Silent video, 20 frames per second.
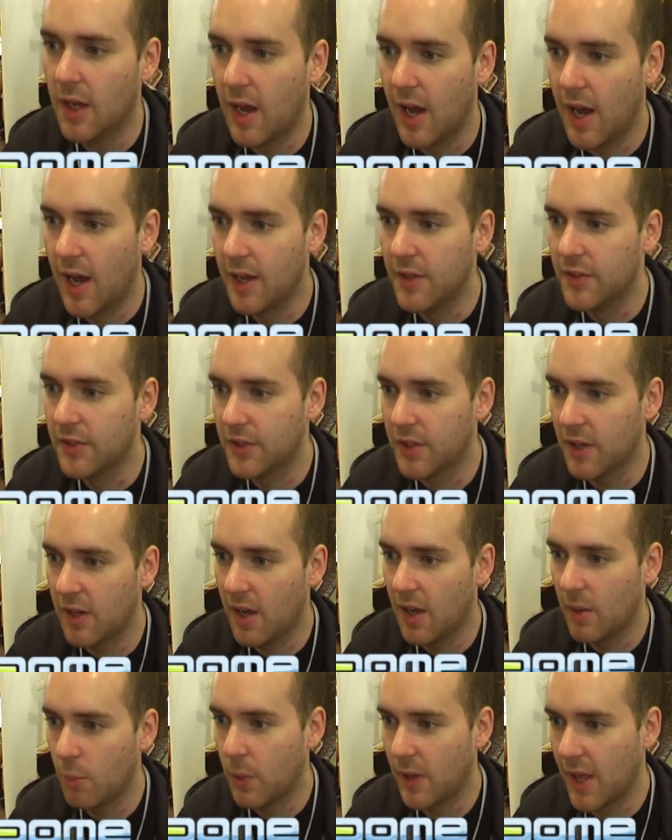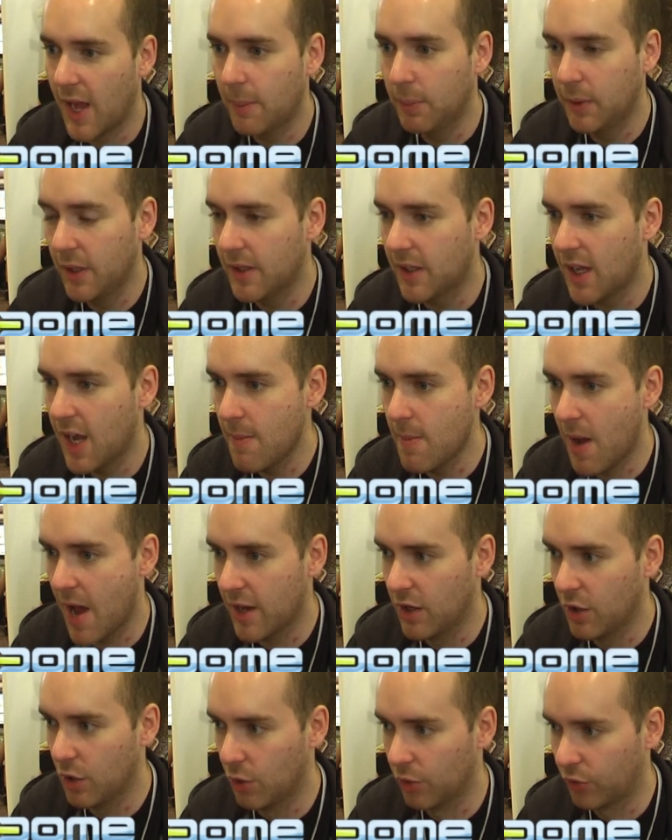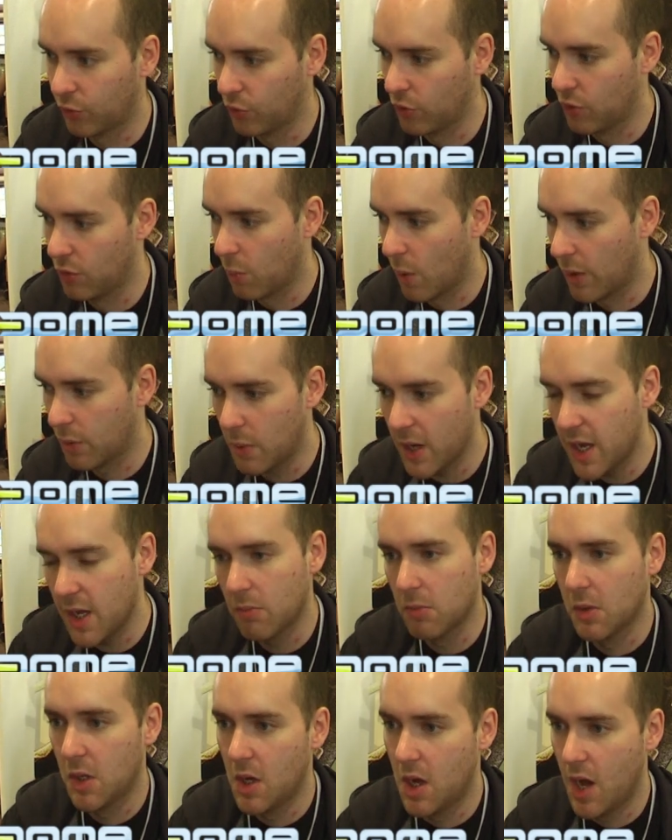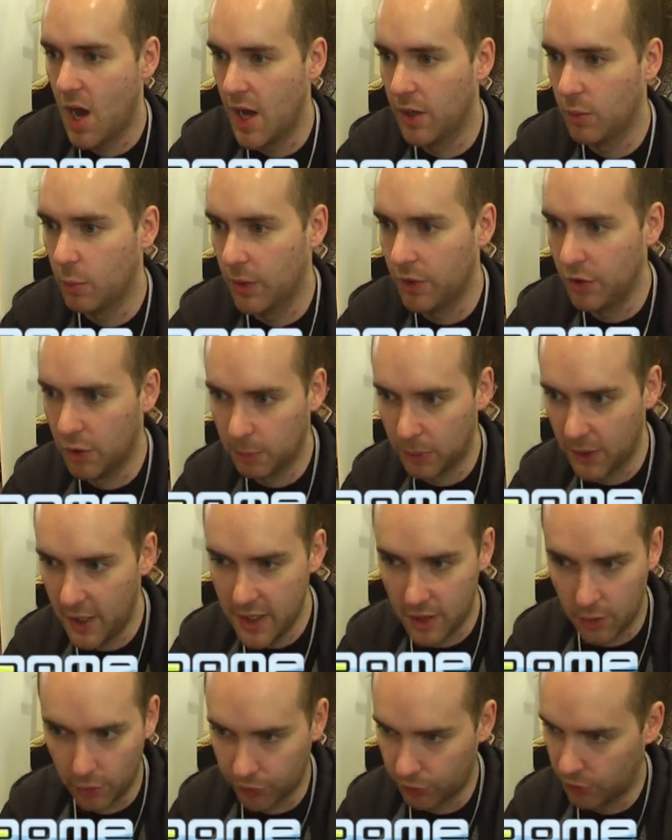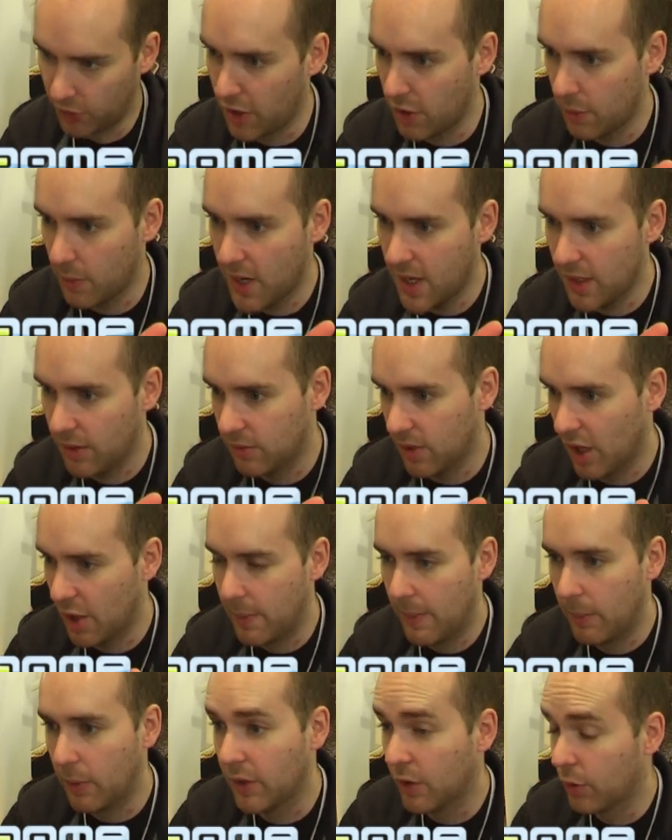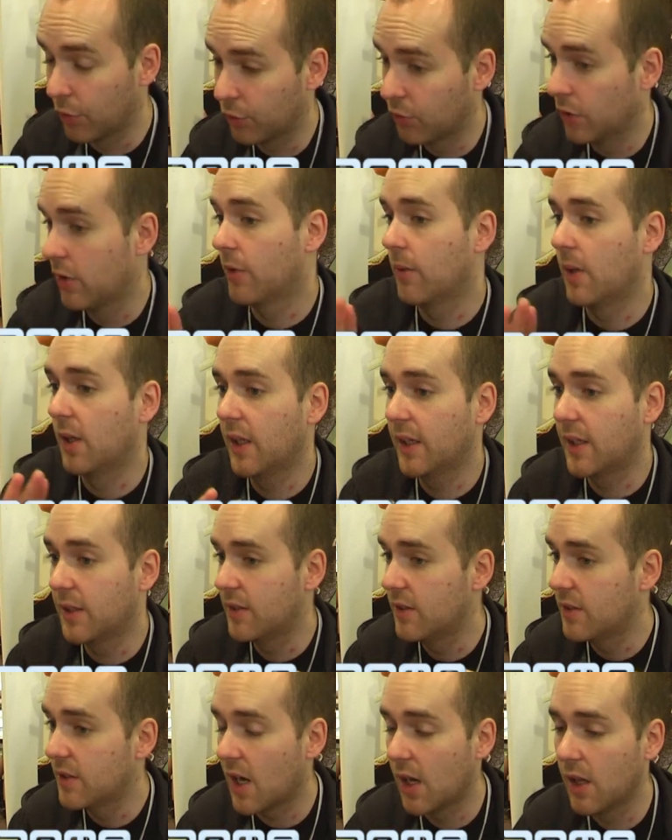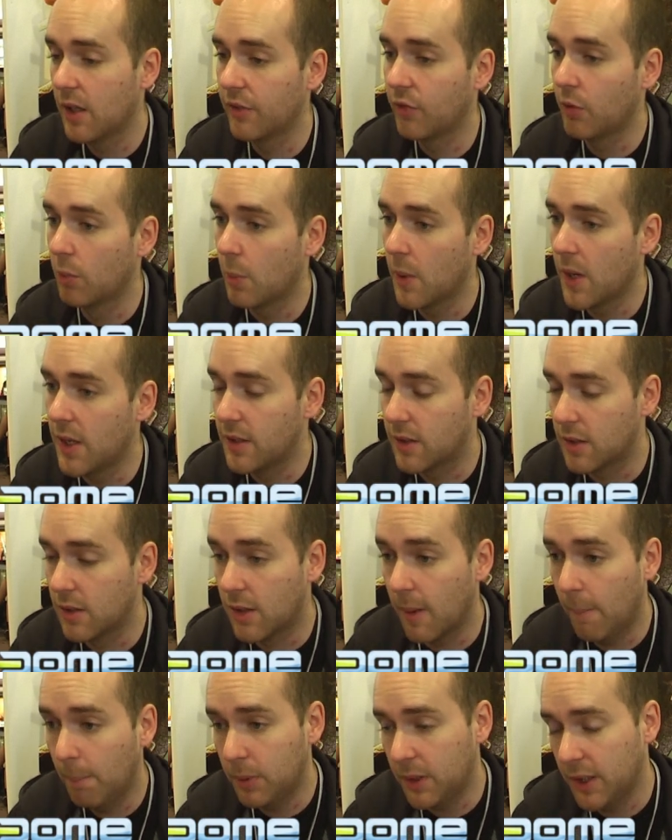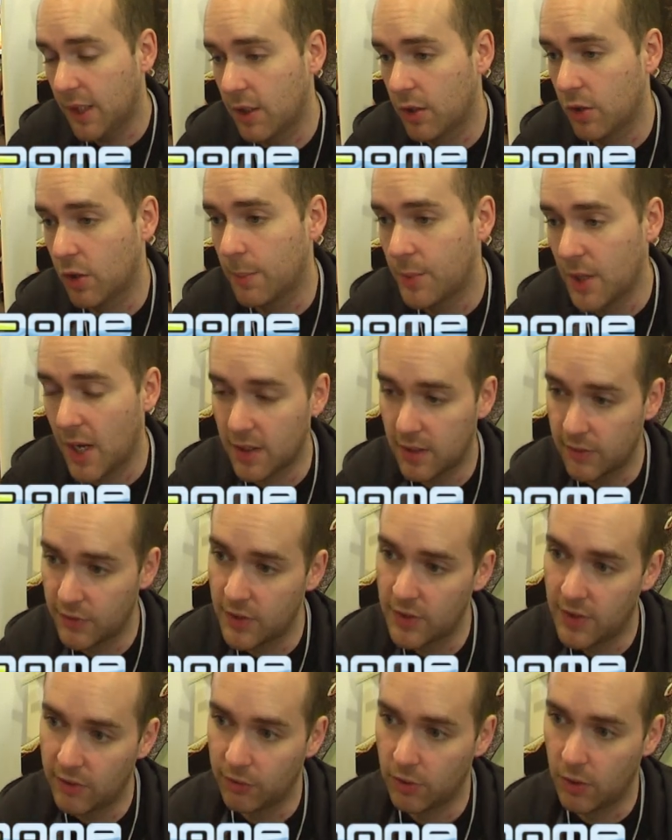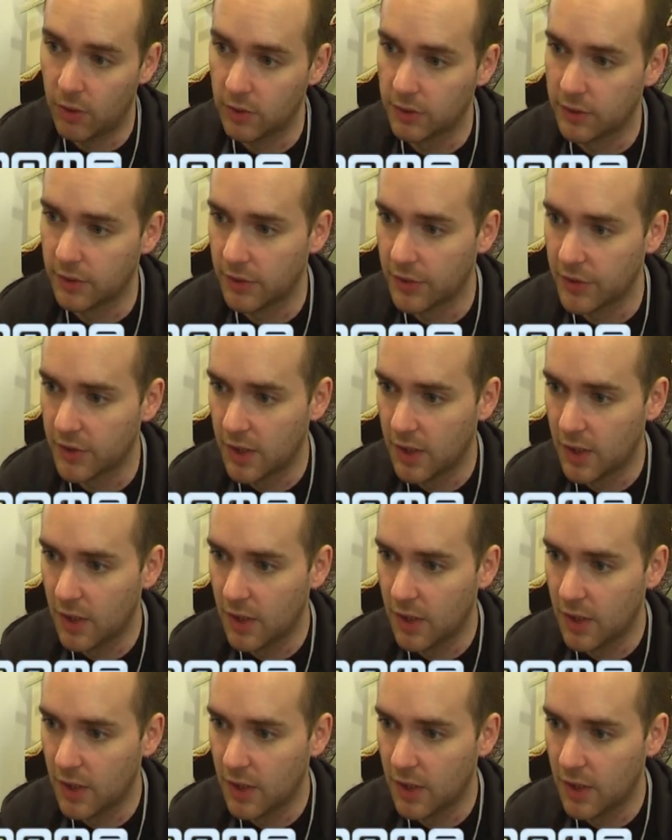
And when I play the game, I can go through one way, and when you play, you go through another way, and other people can go through like a entirely different way, and you can complete your objectives in different orders.